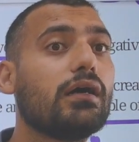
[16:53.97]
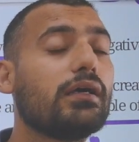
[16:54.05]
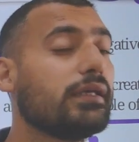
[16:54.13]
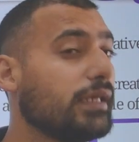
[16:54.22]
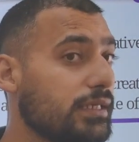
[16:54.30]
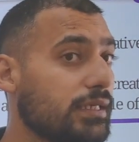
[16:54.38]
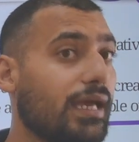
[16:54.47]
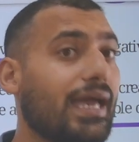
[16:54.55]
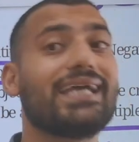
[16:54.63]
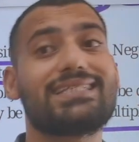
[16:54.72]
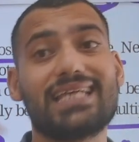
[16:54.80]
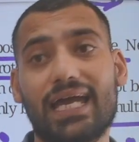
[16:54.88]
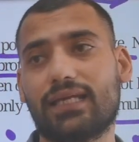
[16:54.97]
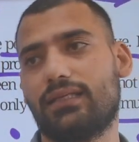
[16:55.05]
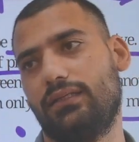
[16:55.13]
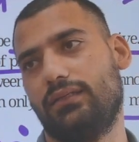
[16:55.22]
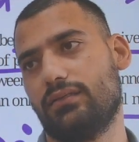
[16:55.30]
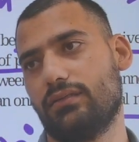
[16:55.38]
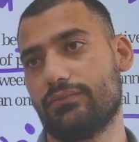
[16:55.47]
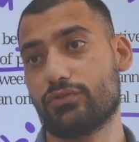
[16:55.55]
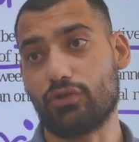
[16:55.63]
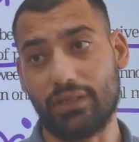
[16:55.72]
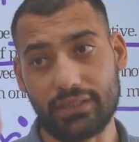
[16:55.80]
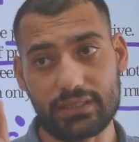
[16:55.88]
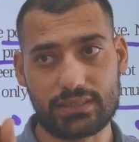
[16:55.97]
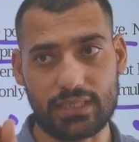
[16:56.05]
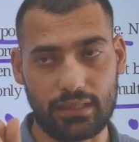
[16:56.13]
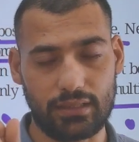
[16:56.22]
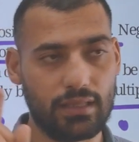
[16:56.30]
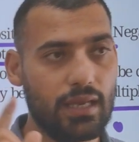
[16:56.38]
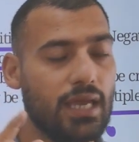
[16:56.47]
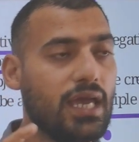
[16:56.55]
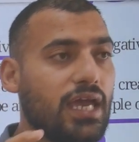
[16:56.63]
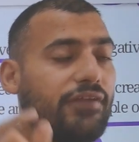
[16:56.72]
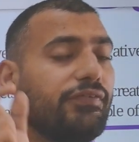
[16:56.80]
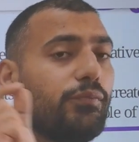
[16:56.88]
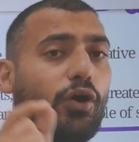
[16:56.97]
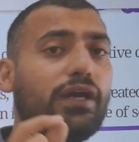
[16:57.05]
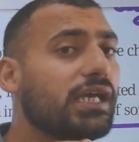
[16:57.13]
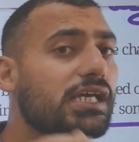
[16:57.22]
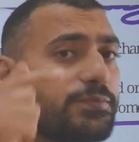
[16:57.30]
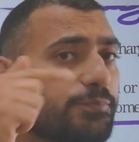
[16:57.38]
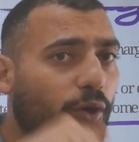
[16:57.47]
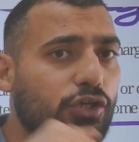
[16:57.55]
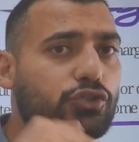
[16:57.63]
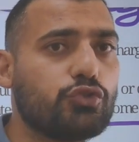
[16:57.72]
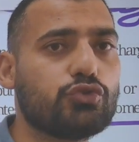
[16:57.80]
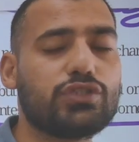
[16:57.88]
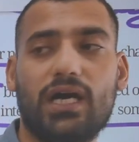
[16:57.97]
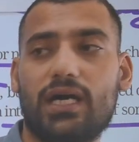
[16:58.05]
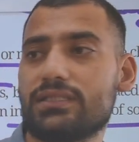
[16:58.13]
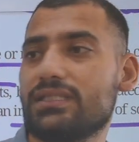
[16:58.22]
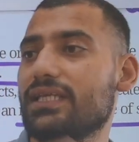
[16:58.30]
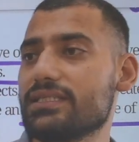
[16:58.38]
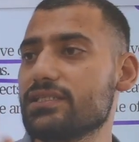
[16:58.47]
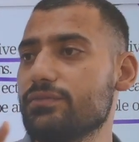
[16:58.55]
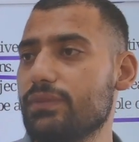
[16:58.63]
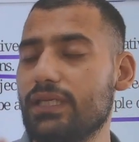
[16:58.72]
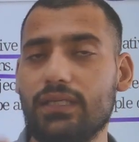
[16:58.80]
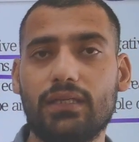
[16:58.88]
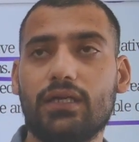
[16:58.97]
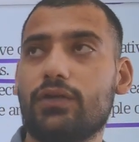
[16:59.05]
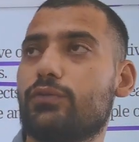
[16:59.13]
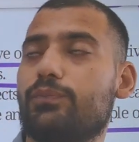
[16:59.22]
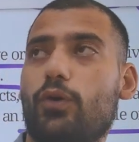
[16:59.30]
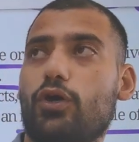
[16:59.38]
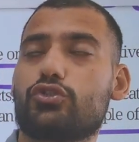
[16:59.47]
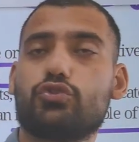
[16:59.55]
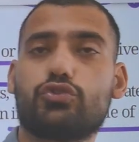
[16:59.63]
Yeah, exactly. So understand. If a body has positive charge, it doesn't mean positive